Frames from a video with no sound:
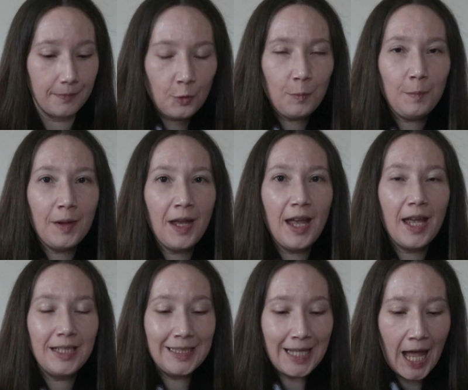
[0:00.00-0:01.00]
Number
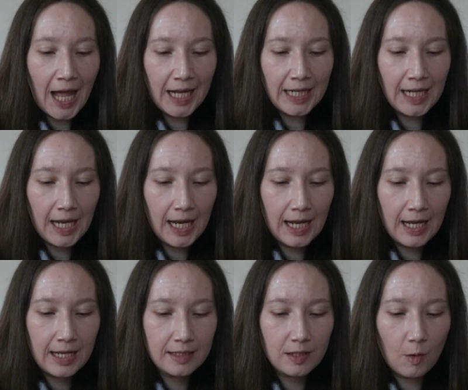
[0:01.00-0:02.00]
9
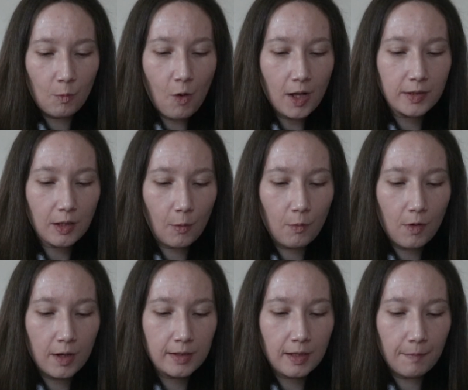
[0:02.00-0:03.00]
is, what
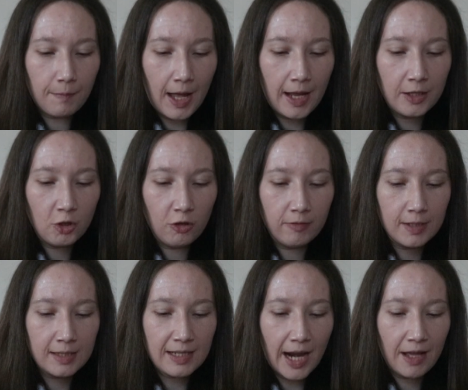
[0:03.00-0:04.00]
was my
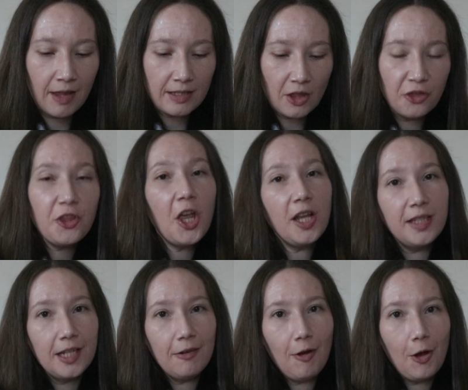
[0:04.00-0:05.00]
current style as a
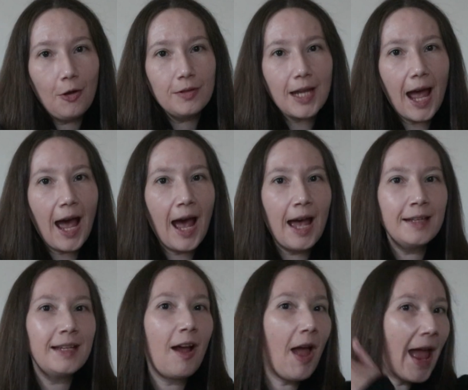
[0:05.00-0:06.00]
30-year-old?
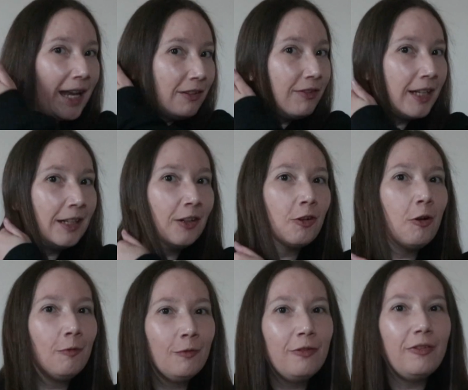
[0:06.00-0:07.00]
And anything
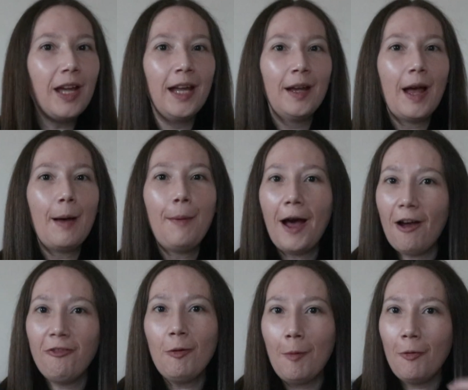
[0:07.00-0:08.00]
comfy,
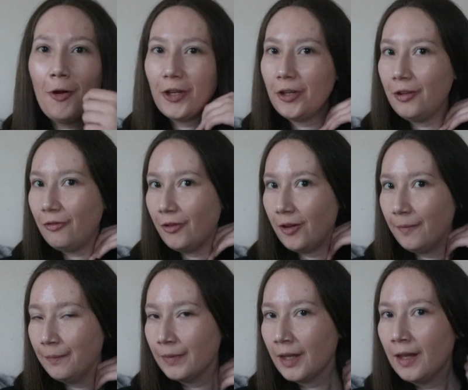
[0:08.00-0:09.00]
apart from my work uniform.